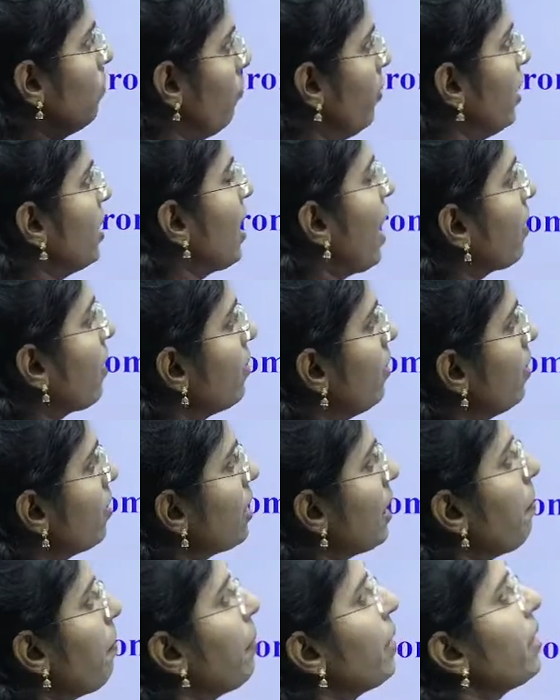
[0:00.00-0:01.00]
occurs
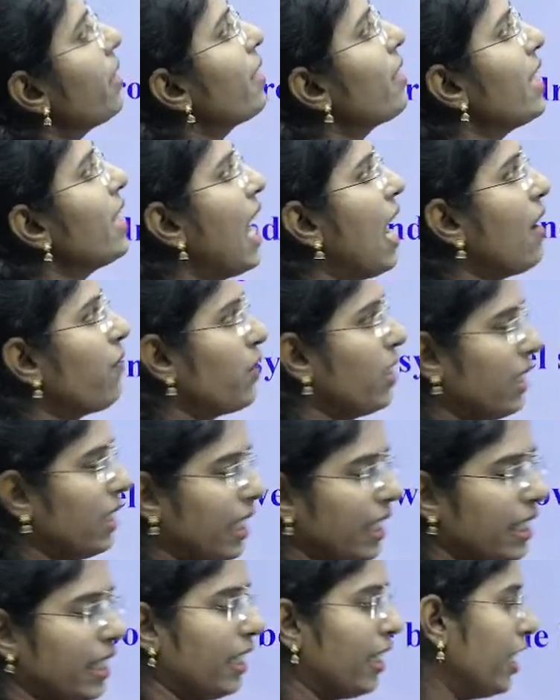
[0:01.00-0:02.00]
immediately after
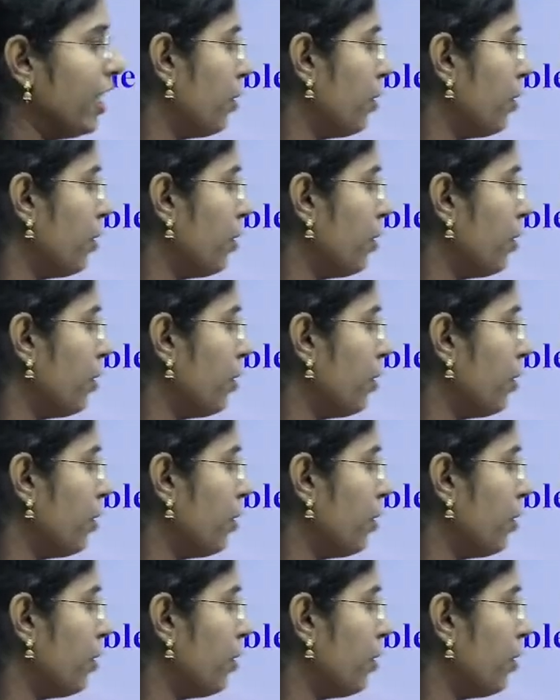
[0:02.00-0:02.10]
eating is